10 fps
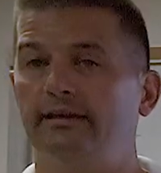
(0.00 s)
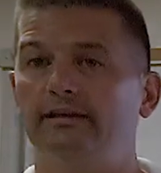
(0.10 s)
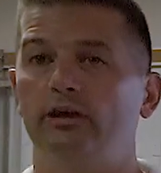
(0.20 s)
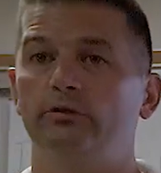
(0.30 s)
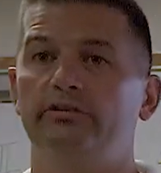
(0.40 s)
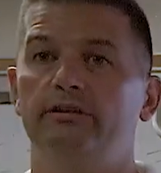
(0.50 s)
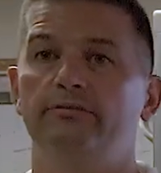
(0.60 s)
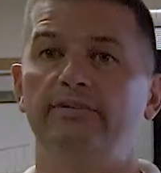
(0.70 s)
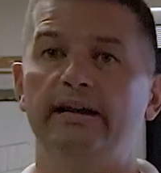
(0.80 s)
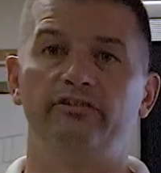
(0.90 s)
think there was an
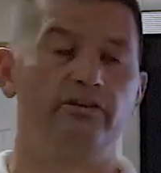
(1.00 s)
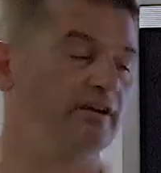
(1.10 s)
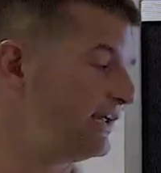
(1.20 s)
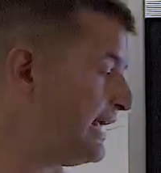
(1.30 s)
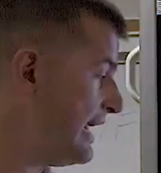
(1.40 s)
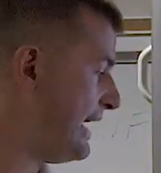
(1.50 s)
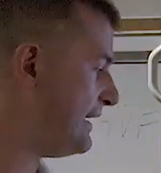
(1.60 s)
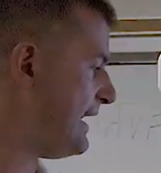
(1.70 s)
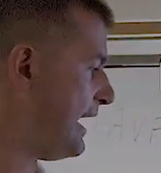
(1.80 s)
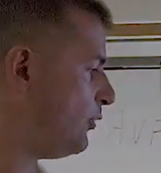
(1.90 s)
infection.
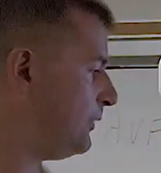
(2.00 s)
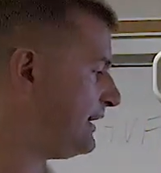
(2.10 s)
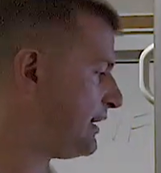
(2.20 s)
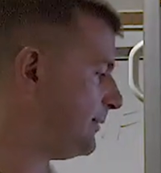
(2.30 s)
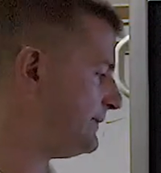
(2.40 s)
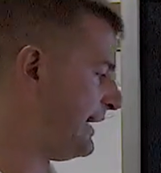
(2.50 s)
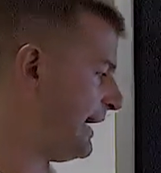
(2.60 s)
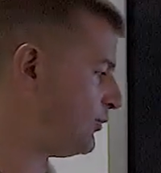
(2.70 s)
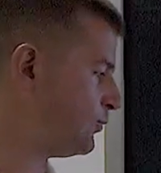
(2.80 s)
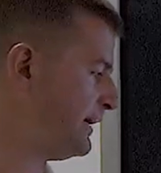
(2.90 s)
And now we come
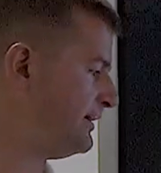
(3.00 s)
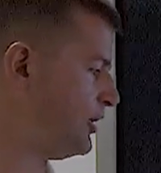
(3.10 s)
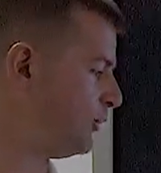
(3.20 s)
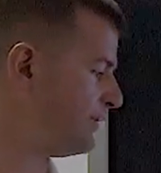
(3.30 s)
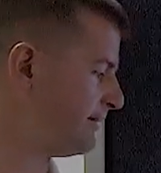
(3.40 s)
down, we know